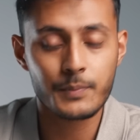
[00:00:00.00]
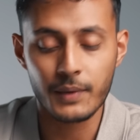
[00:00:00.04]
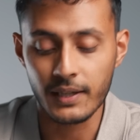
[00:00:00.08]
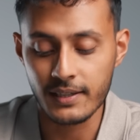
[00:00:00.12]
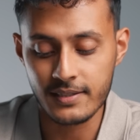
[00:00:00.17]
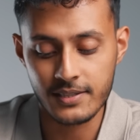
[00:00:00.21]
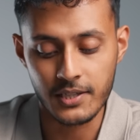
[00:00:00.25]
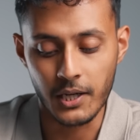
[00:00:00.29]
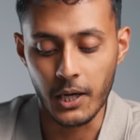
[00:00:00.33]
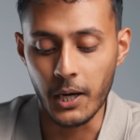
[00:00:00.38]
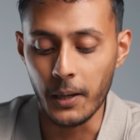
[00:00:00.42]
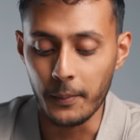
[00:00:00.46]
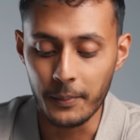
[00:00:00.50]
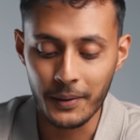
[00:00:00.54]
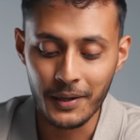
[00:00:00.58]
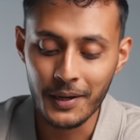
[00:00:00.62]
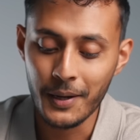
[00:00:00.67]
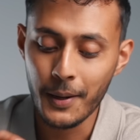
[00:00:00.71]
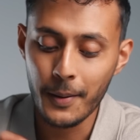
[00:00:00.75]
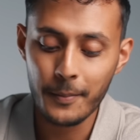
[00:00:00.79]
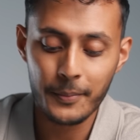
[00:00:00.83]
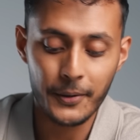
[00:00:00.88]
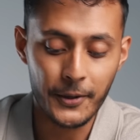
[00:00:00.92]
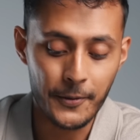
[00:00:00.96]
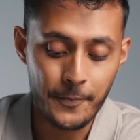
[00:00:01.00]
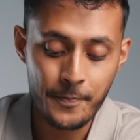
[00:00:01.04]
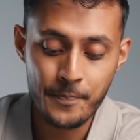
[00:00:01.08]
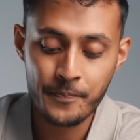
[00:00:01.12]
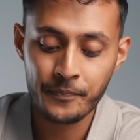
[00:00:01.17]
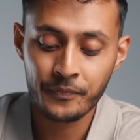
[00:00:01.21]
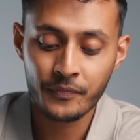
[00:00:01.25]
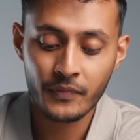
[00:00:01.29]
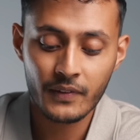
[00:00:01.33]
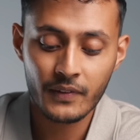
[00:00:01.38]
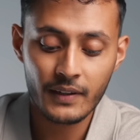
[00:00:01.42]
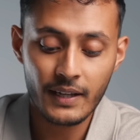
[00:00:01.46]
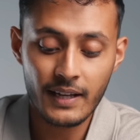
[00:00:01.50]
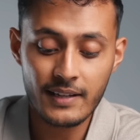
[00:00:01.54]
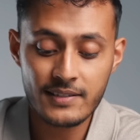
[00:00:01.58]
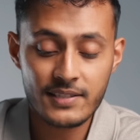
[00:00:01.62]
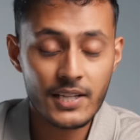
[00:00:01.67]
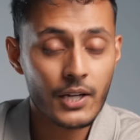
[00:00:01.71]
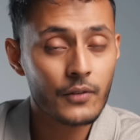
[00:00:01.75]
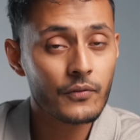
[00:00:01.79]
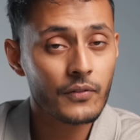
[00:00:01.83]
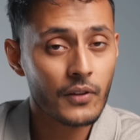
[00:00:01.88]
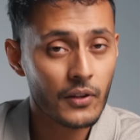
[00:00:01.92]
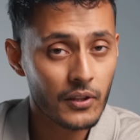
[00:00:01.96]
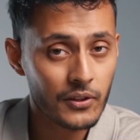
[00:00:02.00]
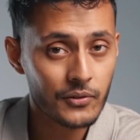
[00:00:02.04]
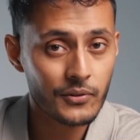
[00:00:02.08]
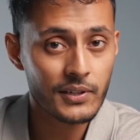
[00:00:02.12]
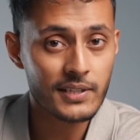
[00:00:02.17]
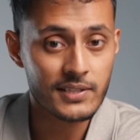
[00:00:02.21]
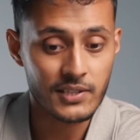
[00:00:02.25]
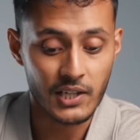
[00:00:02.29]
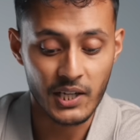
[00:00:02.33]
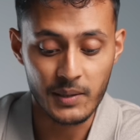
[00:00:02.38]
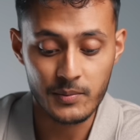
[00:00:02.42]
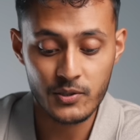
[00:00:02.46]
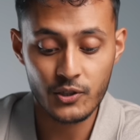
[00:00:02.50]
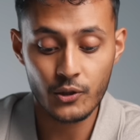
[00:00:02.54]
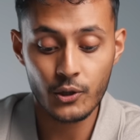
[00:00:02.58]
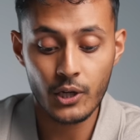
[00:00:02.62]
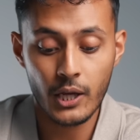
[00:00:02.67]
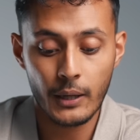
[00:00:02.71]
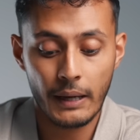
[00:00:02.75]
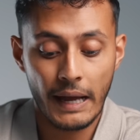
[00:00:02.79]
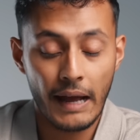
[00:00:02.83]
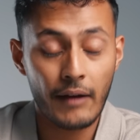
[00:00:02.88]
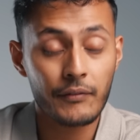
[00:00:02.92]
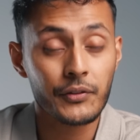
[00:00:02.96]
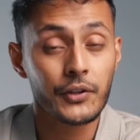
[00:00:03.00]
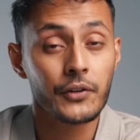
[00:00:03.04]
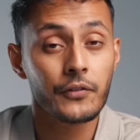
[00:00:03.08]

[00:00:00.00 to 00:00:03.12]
mixed up, but instead of the 3 times, you now have the